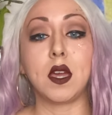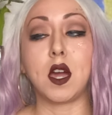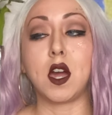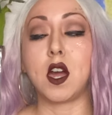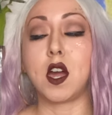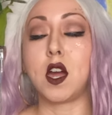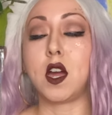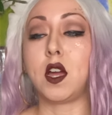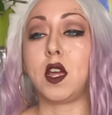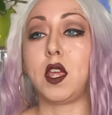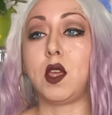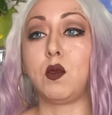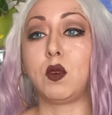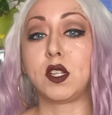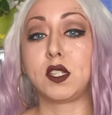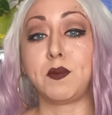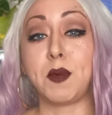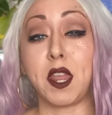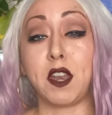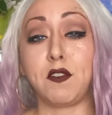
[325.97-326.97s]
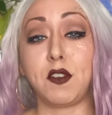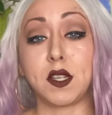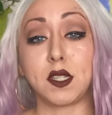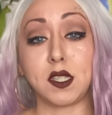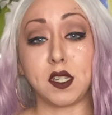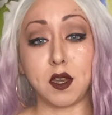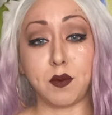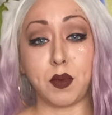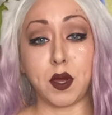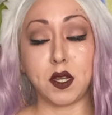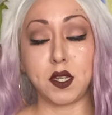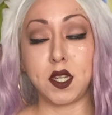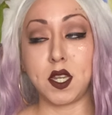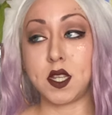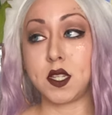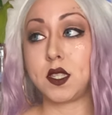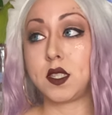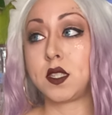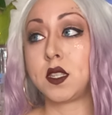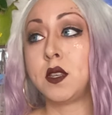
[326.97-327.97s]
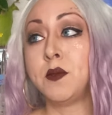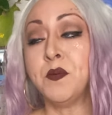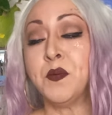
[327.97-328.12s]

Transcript: It was manifesting abundance.